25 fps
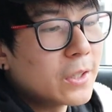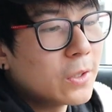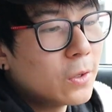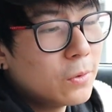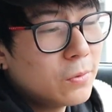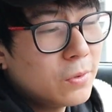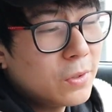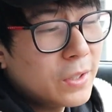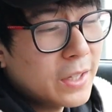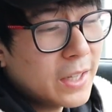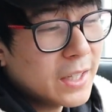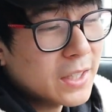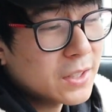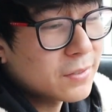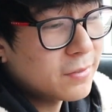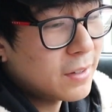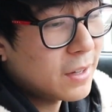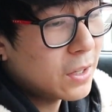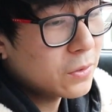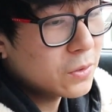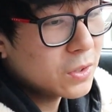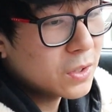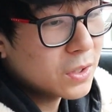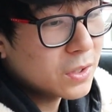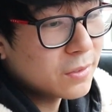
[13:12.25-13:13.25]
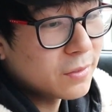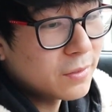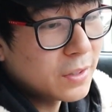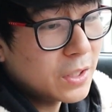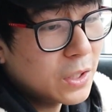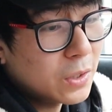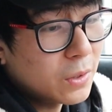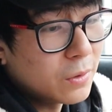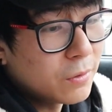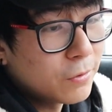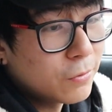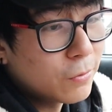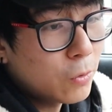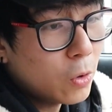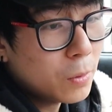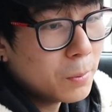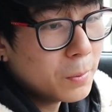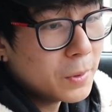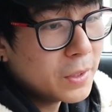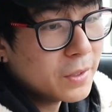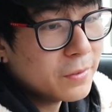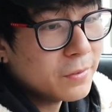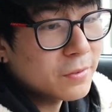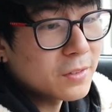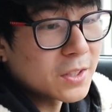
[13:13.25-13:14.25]
Hopefully you guys found this video
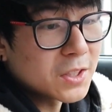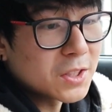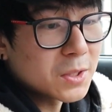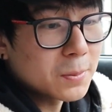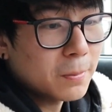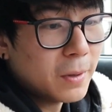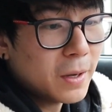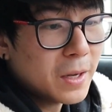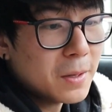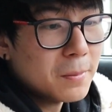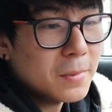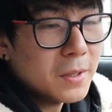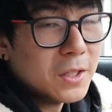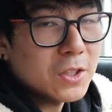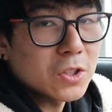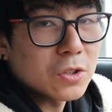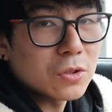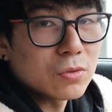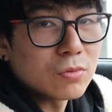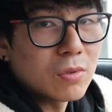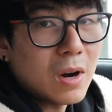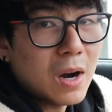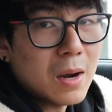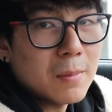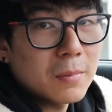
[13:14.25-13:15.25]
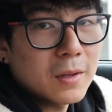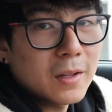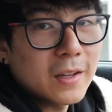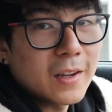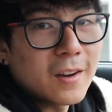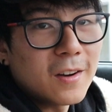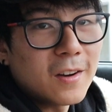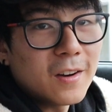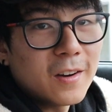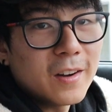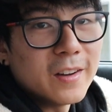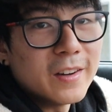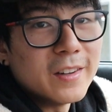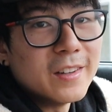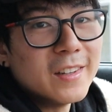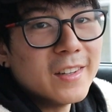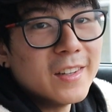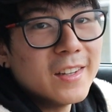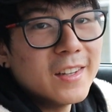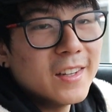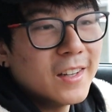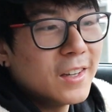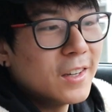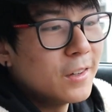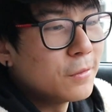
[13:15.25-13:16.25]
informative despite me just rambling on
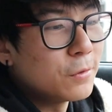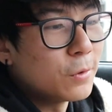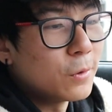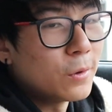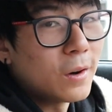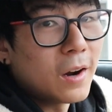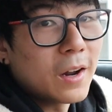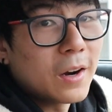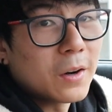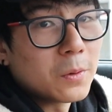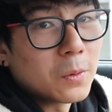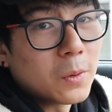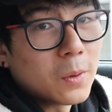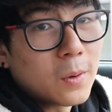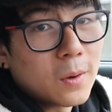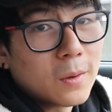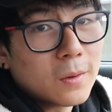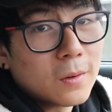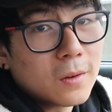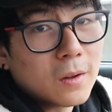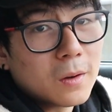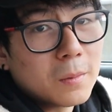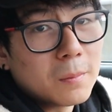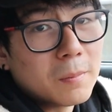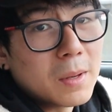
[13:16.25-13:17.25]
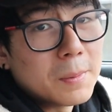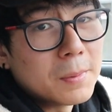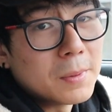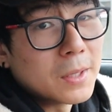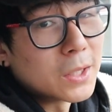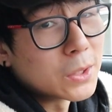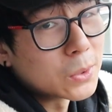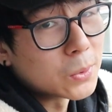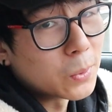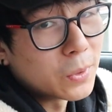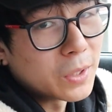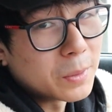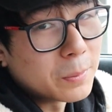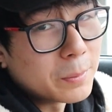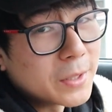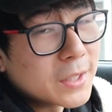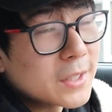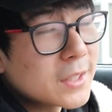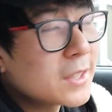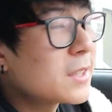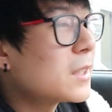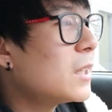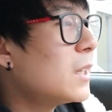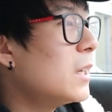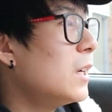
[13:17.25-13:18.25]
for I don't know how long, maybe like 20
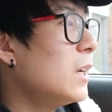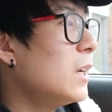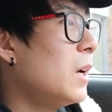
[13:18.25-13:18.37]
minutes.